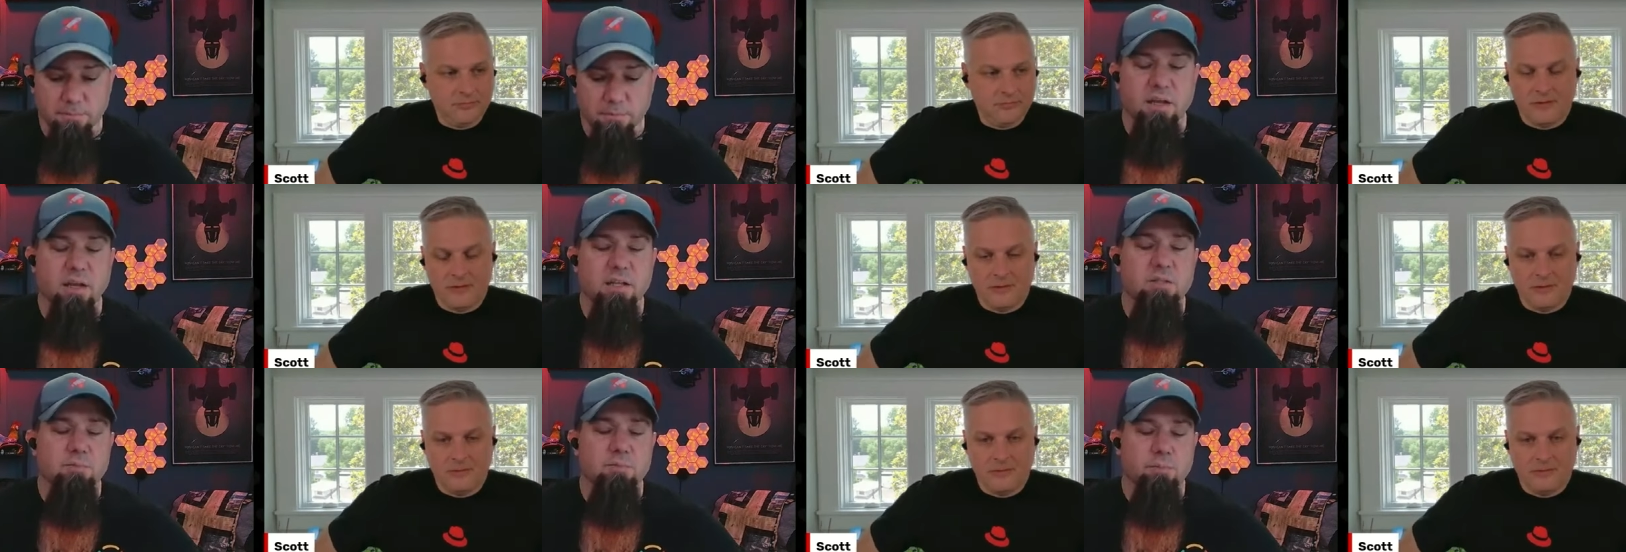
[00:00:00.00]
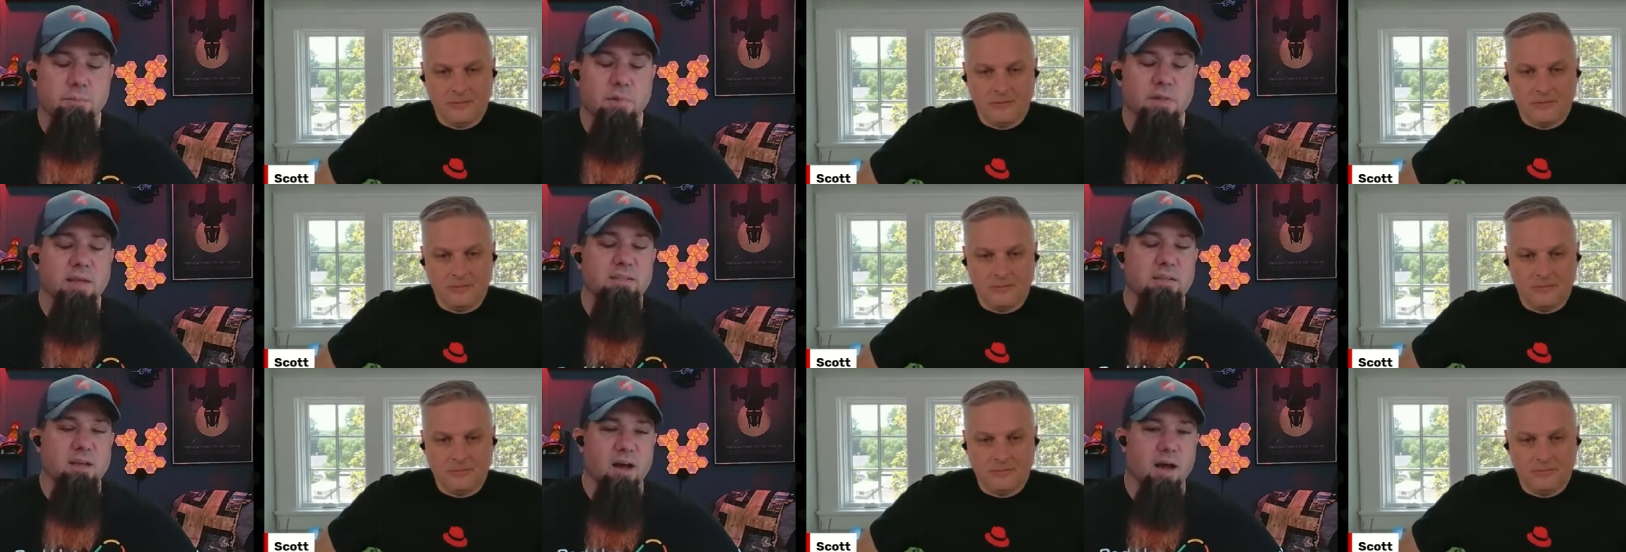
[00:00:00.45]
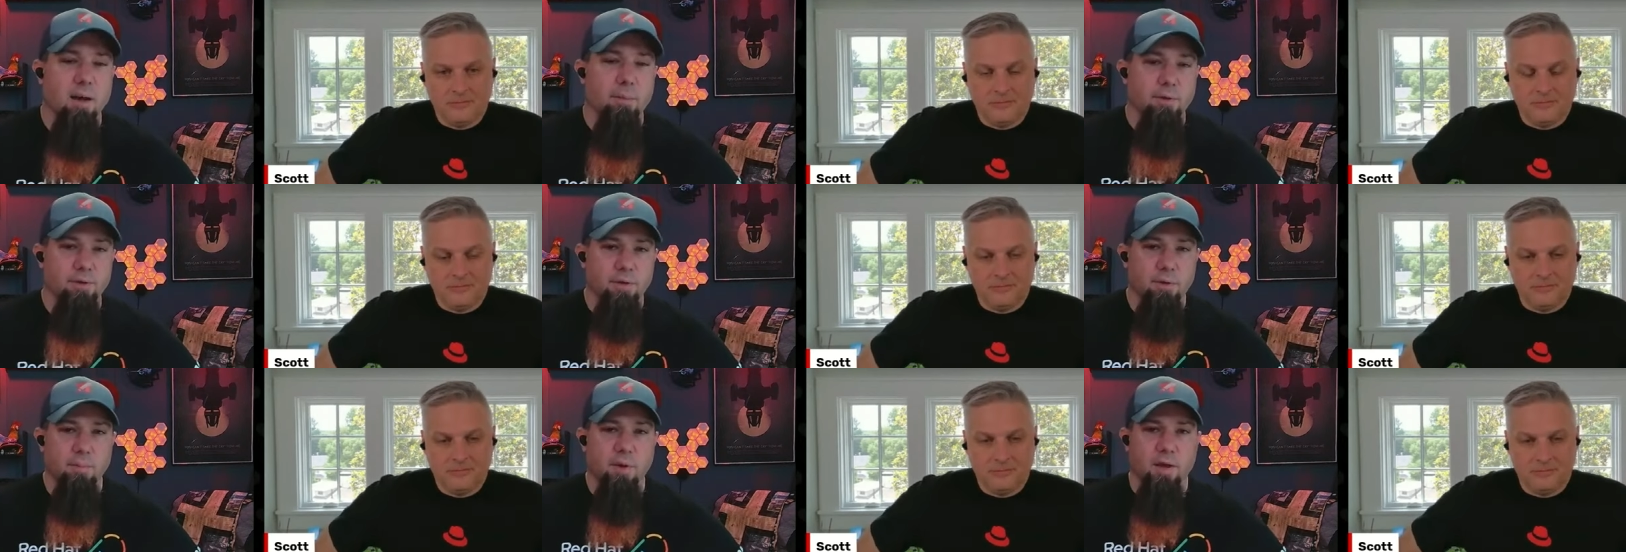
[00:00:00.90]
Speaker 1: it's less
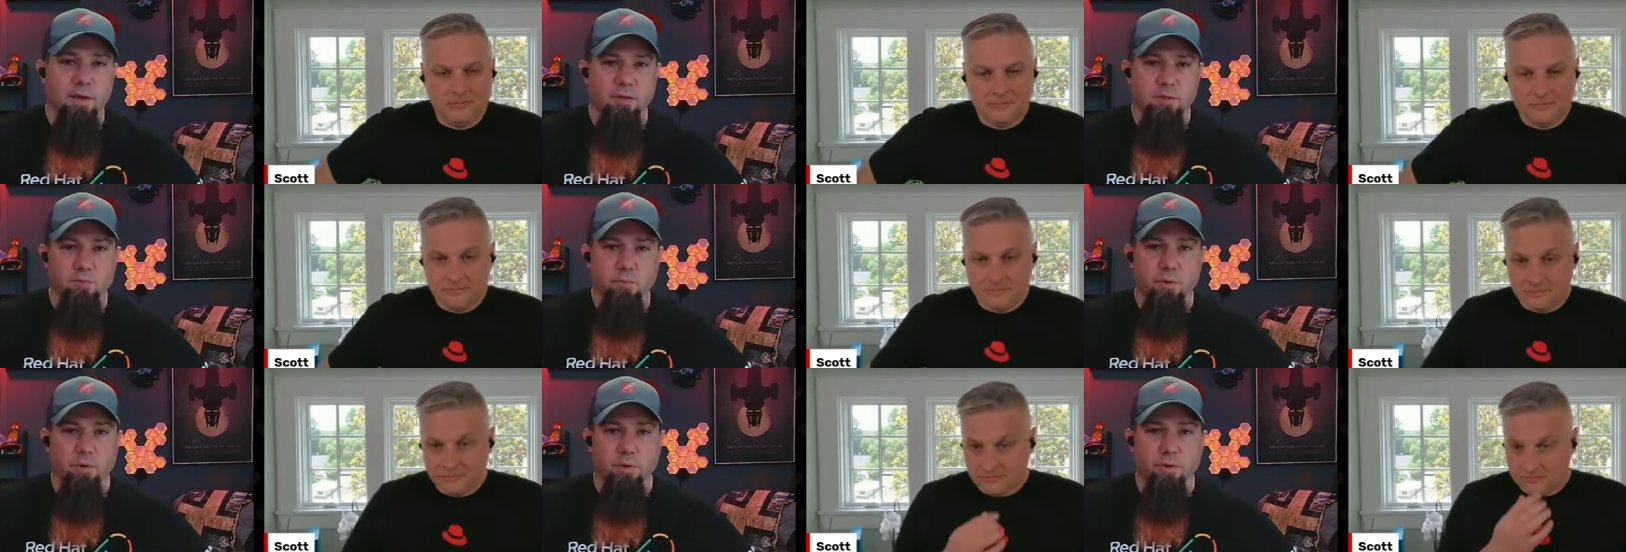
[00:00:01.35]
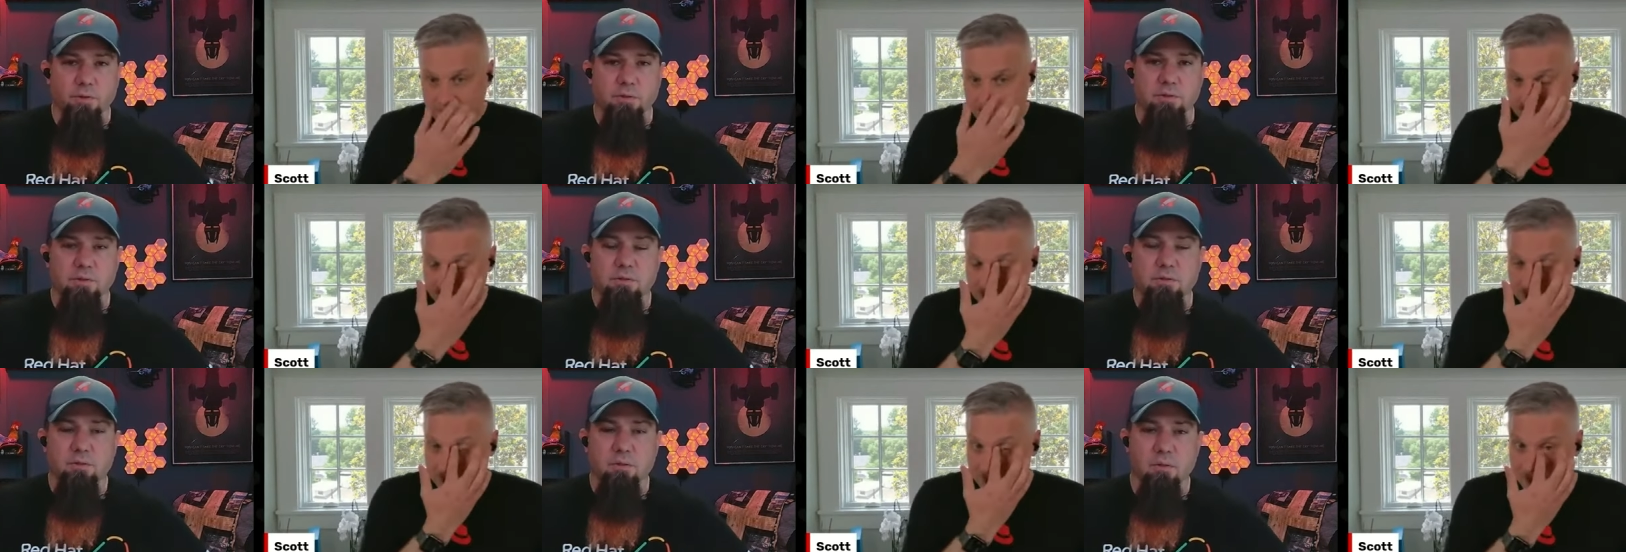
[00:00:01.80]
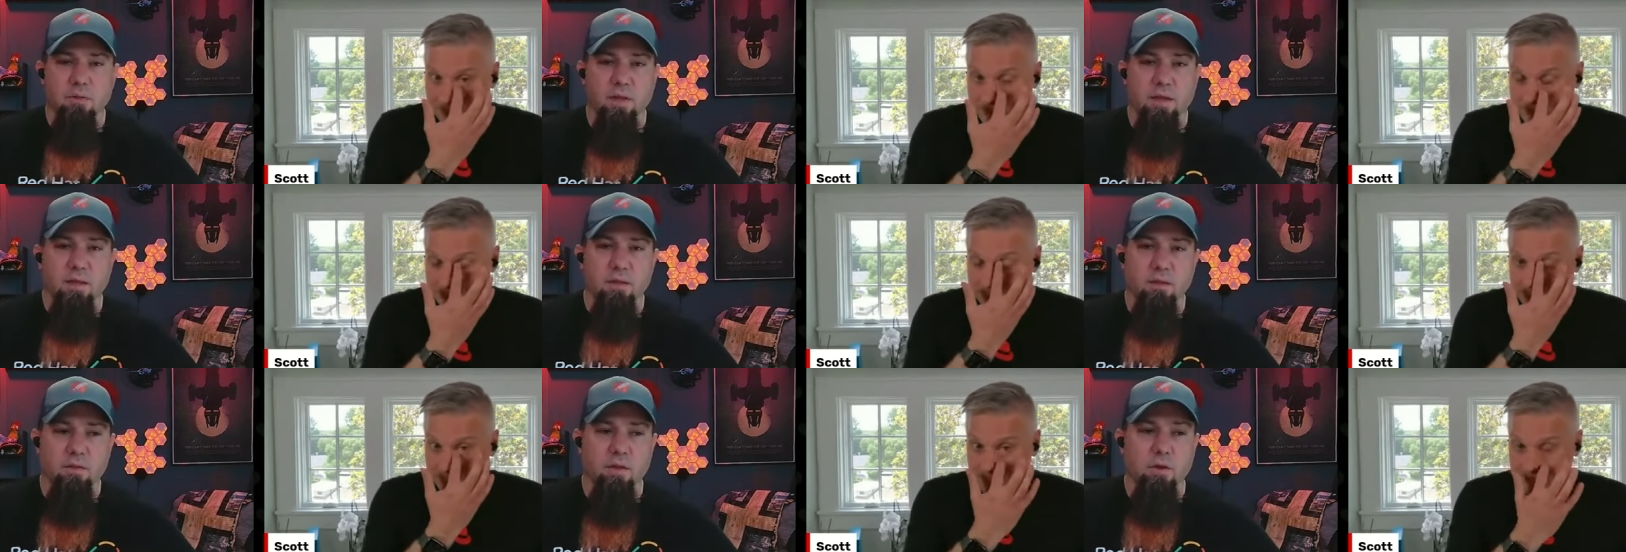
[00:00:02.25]
common in my experience
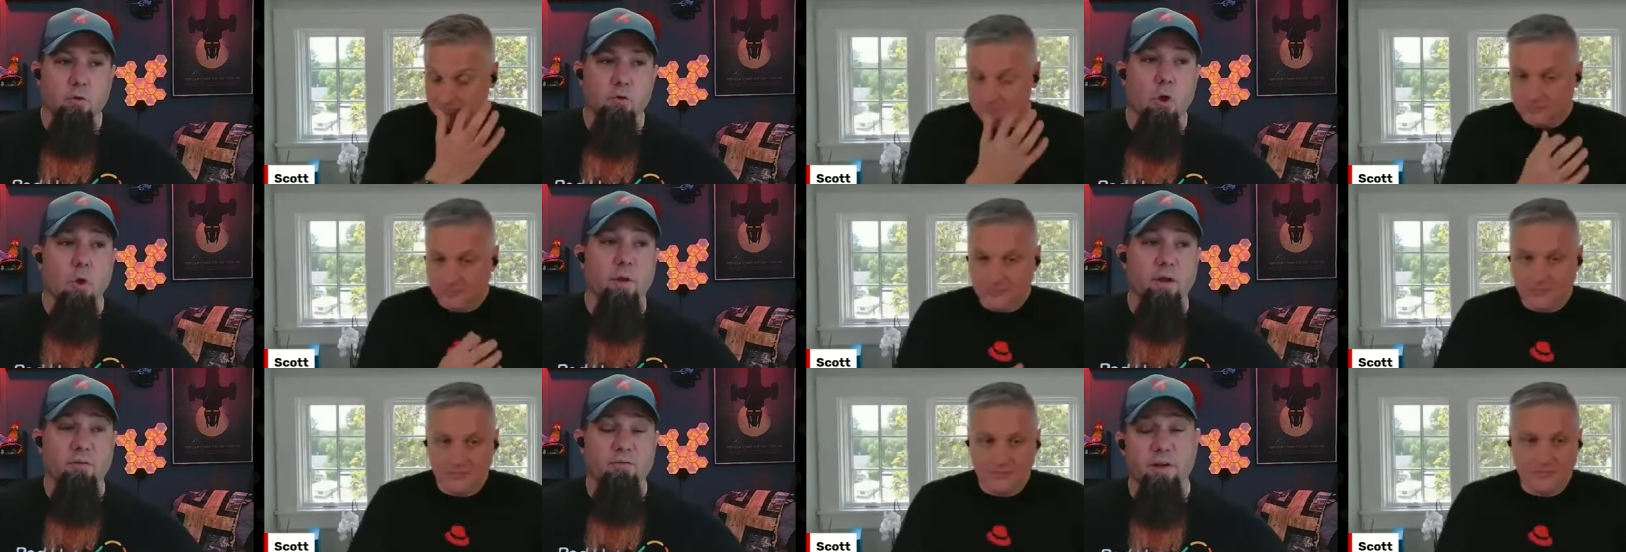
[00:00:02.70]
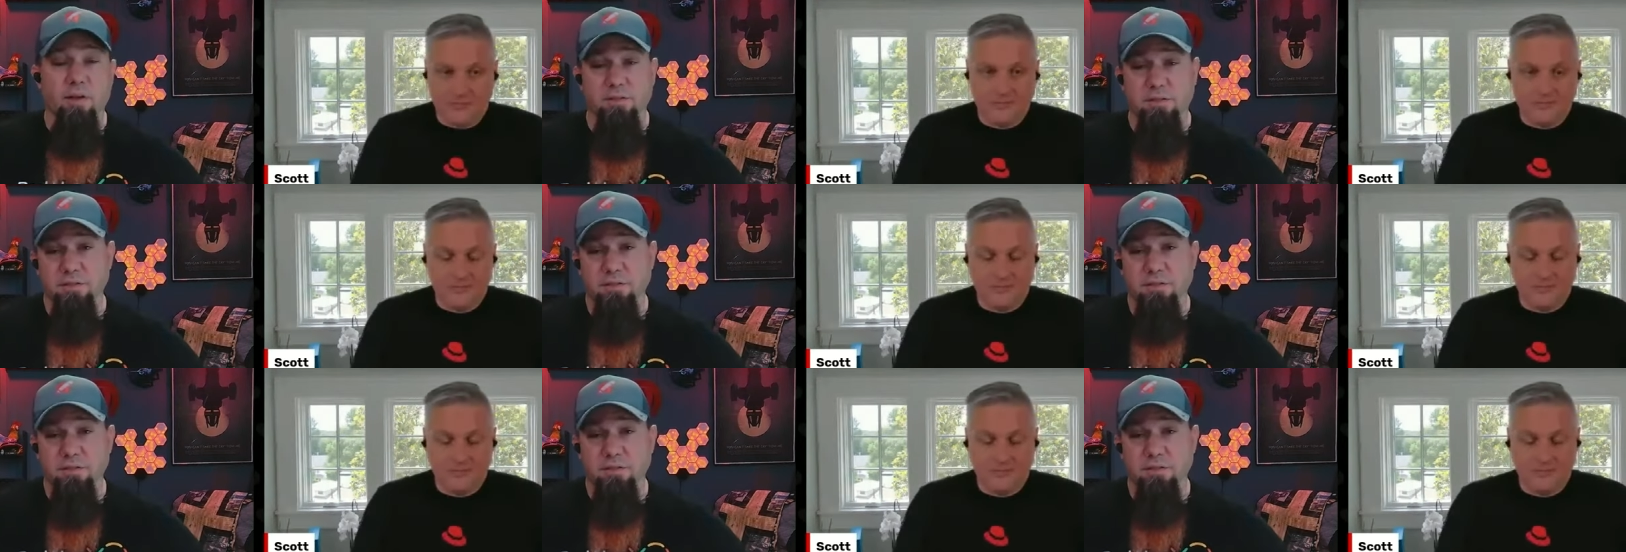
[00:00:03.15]
than than growing a file